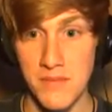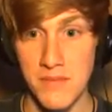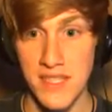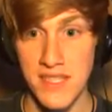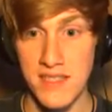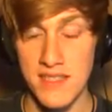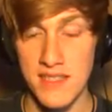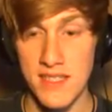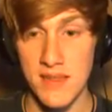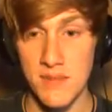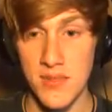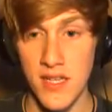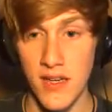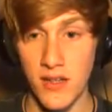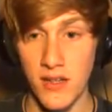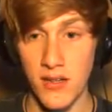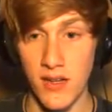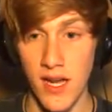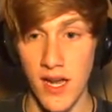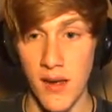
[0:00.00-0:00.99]
He seems
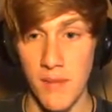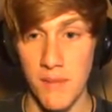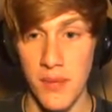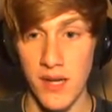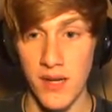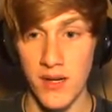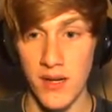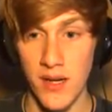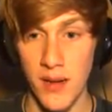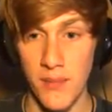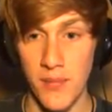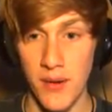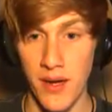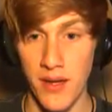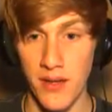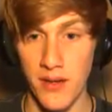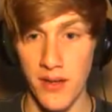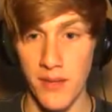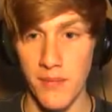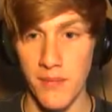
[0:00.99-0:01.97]
hungry. I better not
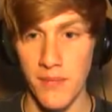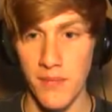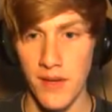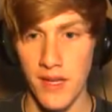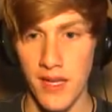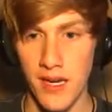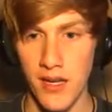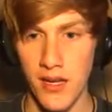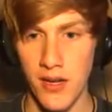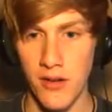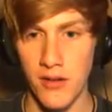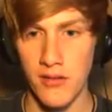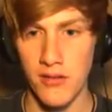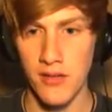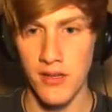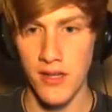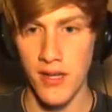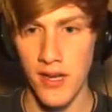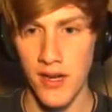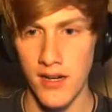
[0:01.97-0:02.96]
bother him. Hello.
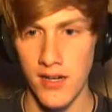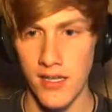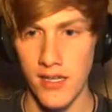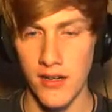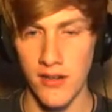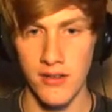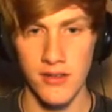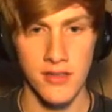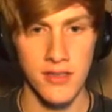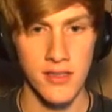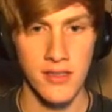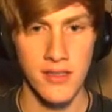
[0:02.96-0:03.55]
How are you?